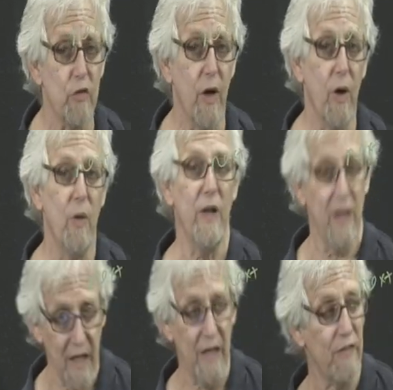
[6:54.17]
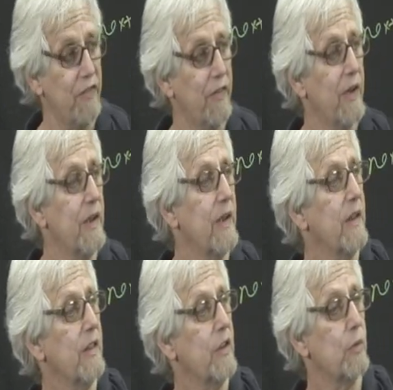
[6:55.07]
So if
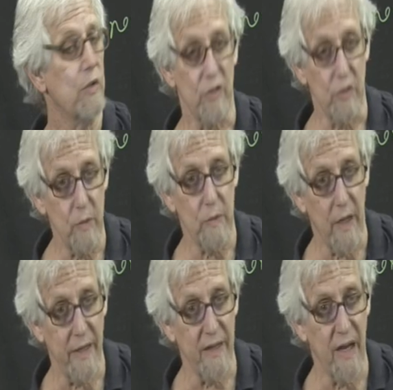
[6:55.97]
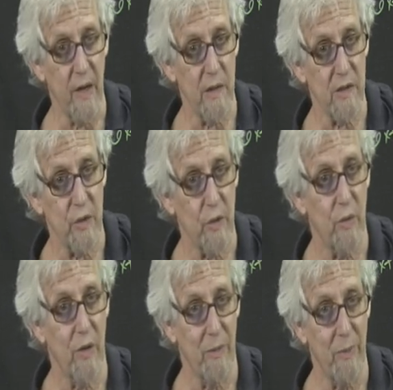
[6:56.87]
this was a new line character
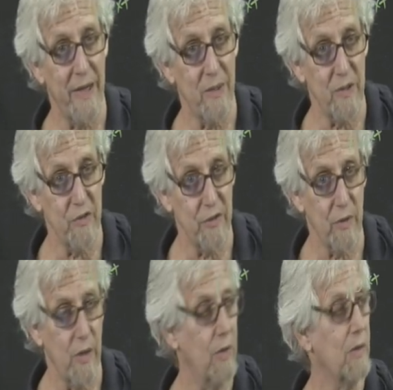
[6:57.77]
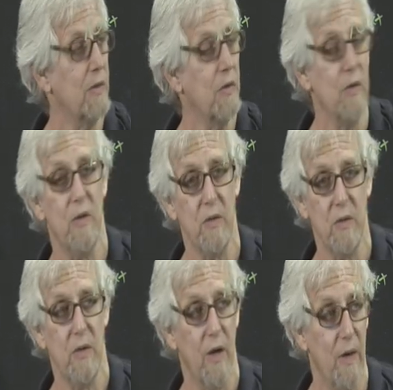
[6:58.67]
or a binary 0,
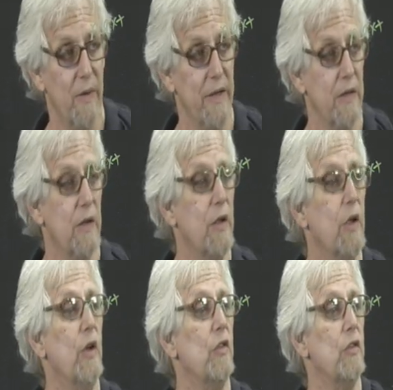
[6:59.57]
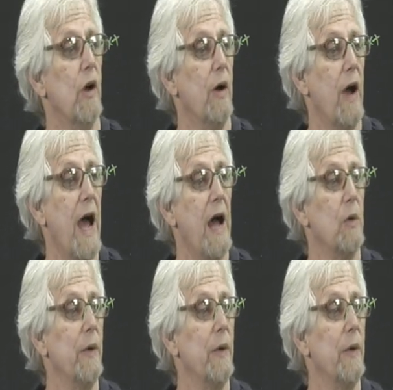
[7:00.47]
all right? So how do